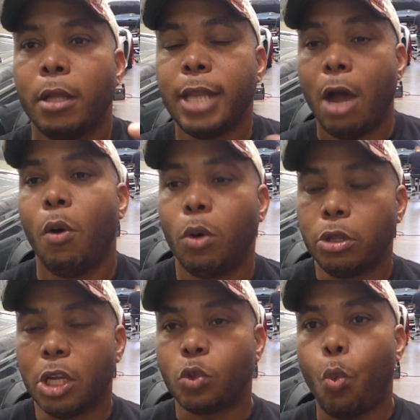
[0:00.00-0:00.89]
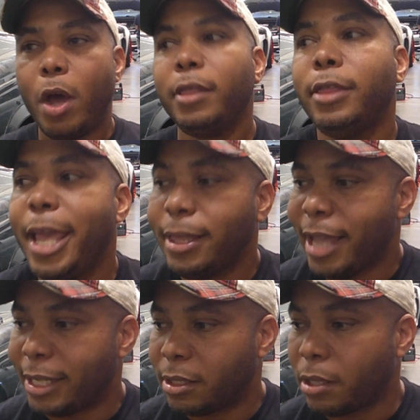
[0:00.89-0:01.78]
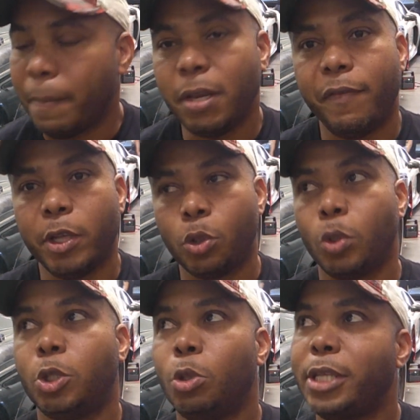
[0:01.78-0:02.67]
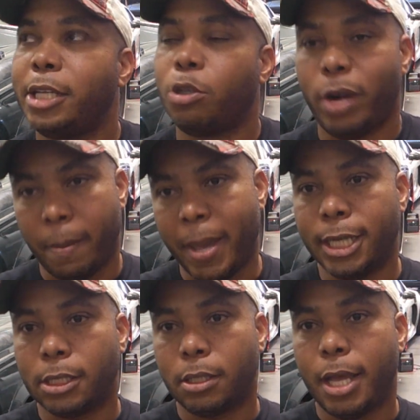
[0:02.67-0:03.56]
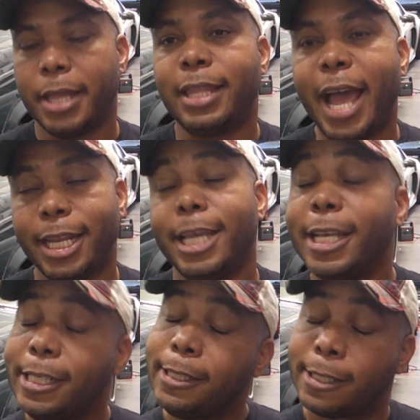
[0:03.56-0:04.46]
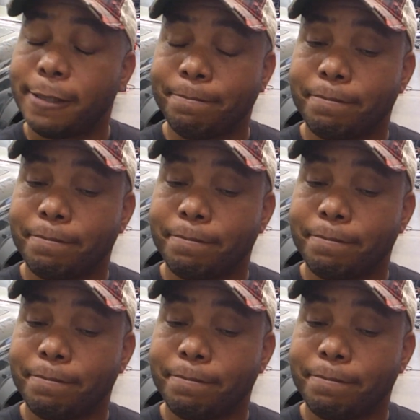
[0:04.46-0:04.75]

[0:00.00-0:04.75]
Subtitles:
Now, there's one thing that some individuals do tend to recommend, and that is